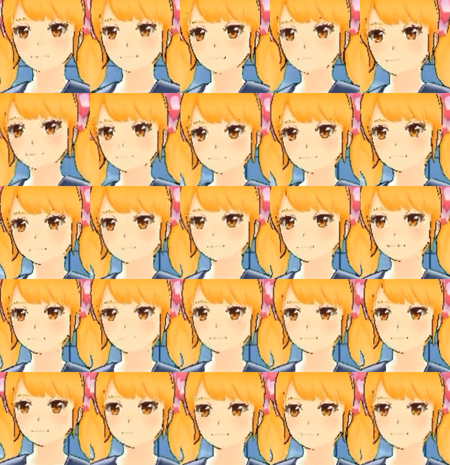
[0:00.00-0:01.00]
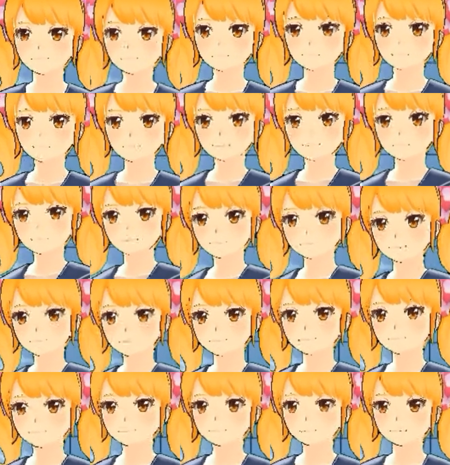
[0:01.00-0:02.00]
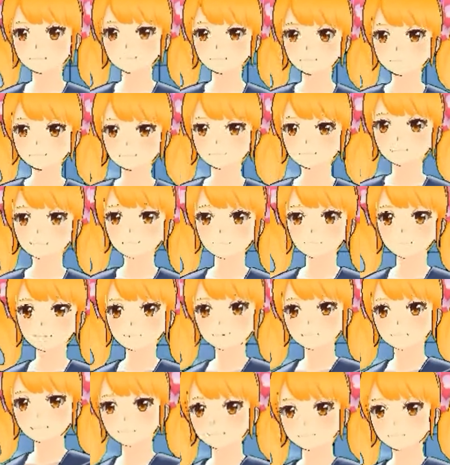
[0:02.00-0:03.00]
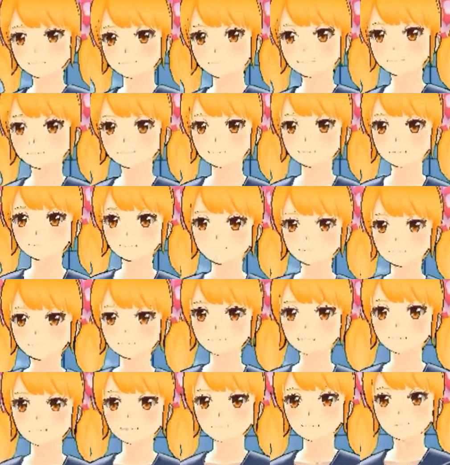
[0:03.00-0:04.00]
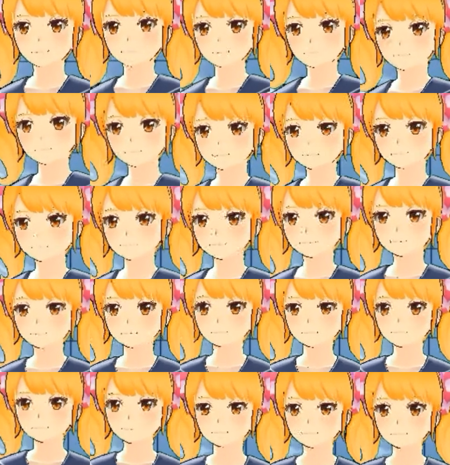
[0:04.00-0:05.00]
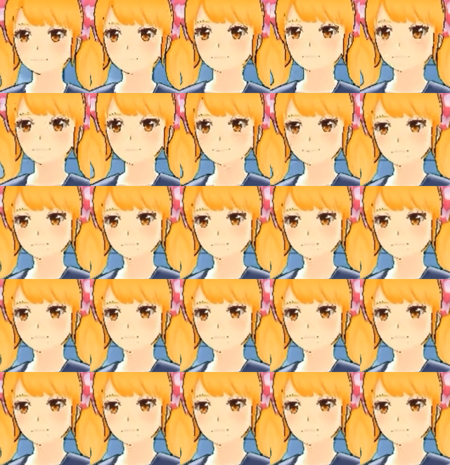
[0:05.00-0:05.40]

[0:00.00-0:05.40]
Bursana is everything. Bursana is my god. Bursana is my religion.